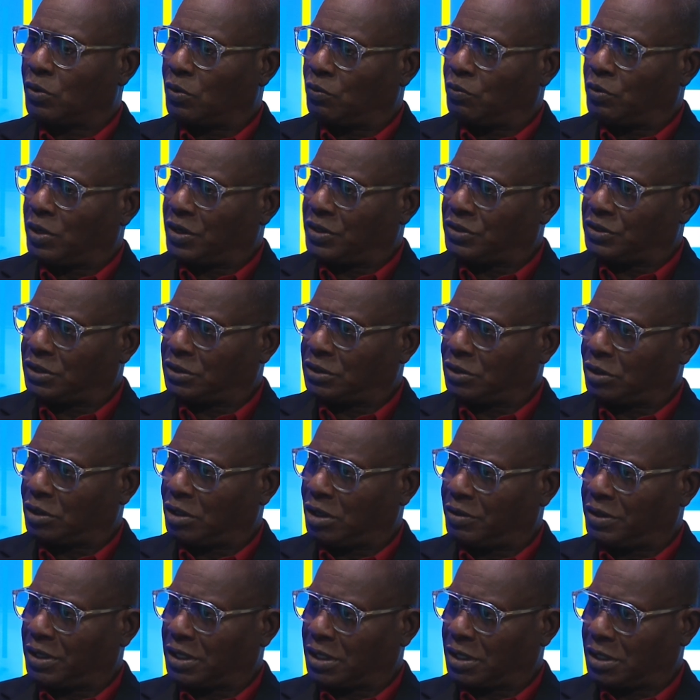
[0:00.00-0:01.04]
where is it
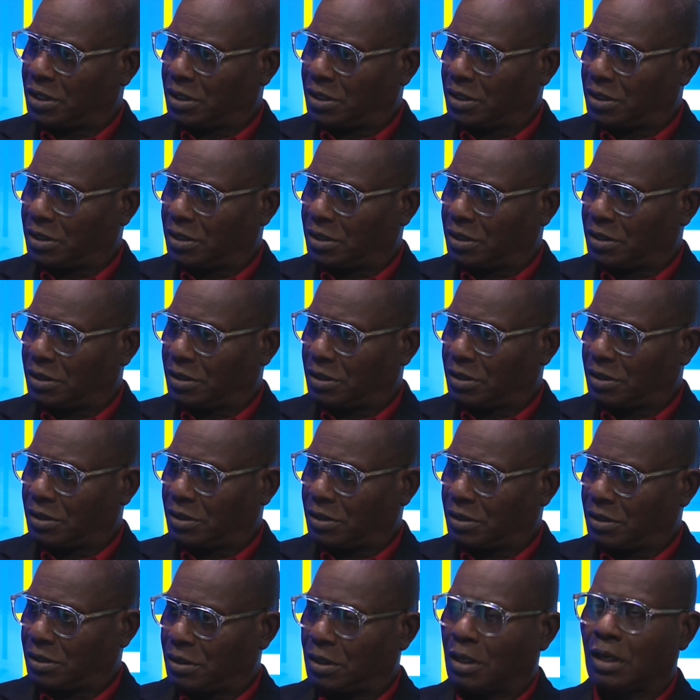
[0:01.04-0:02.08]
occurring?
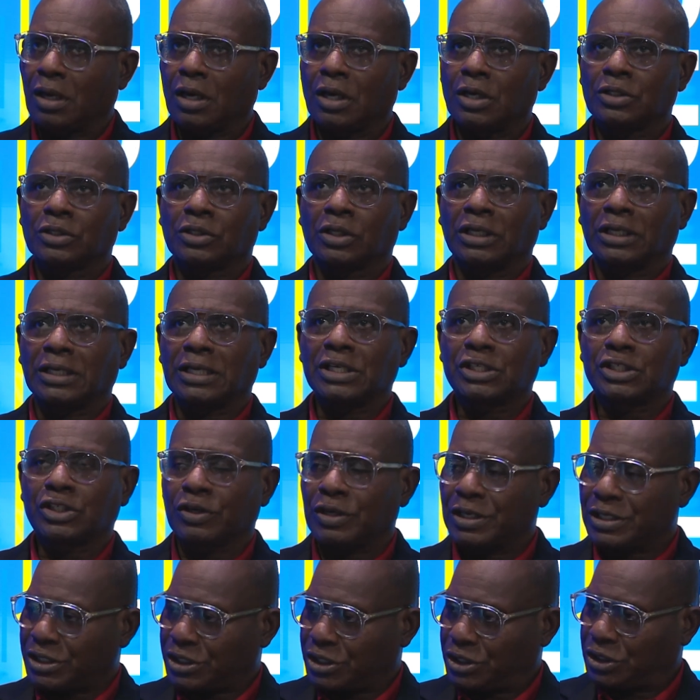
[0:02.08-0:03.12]
So the issue
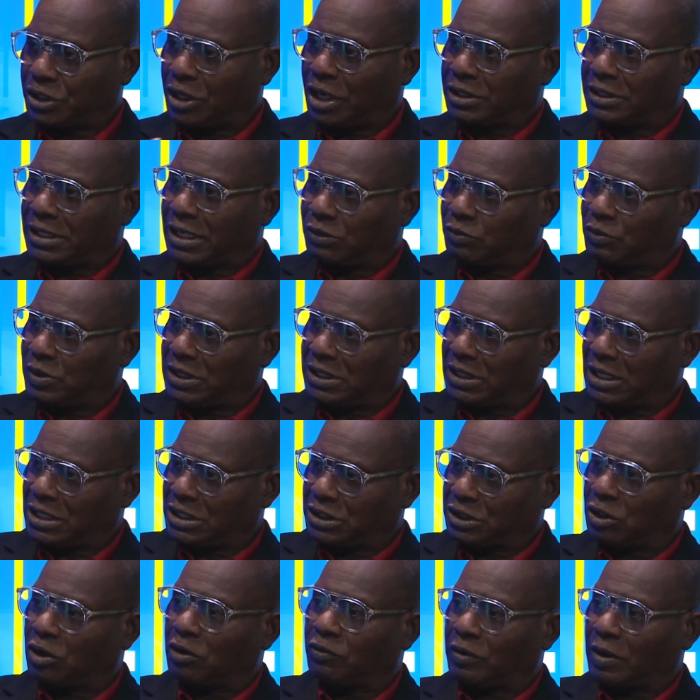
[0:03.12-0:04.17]
is not that we can
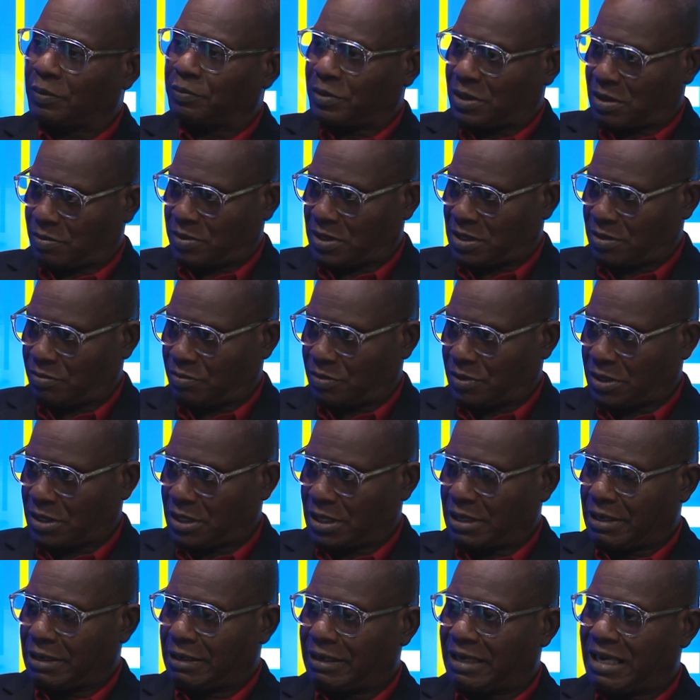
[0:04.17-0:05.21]
solve a problem.
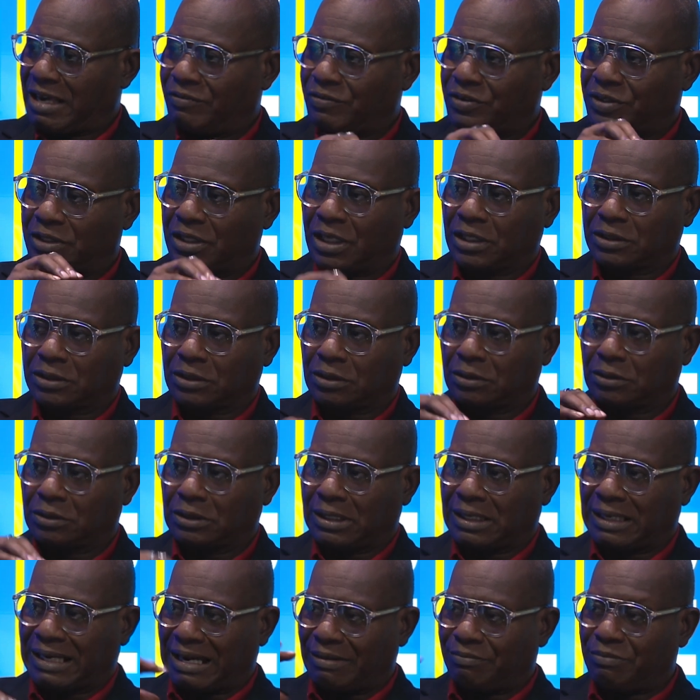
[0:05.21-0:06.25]
If it's not
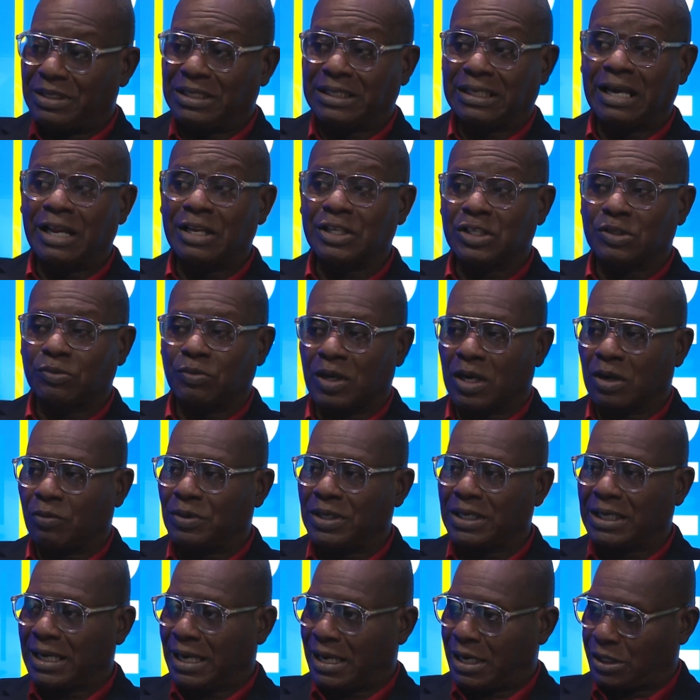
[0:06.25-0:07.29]
happening elsewhere,
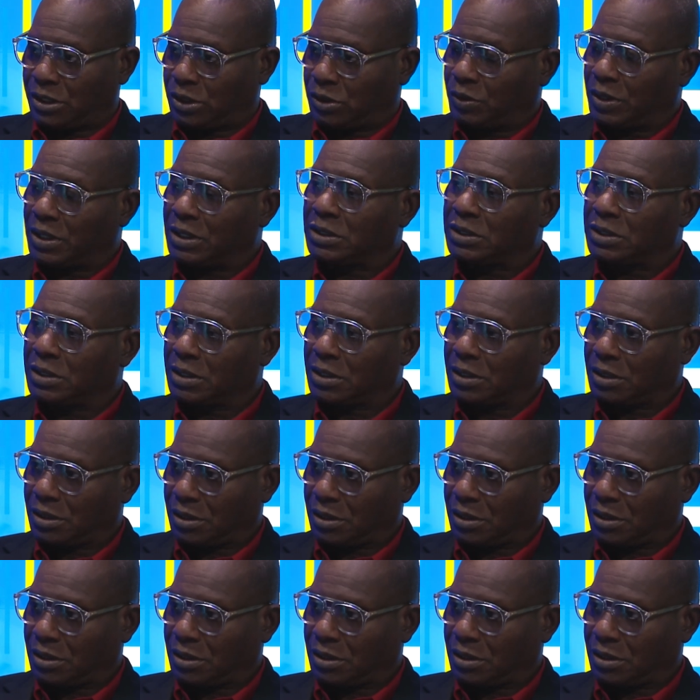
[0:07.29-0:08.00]
we can't do it.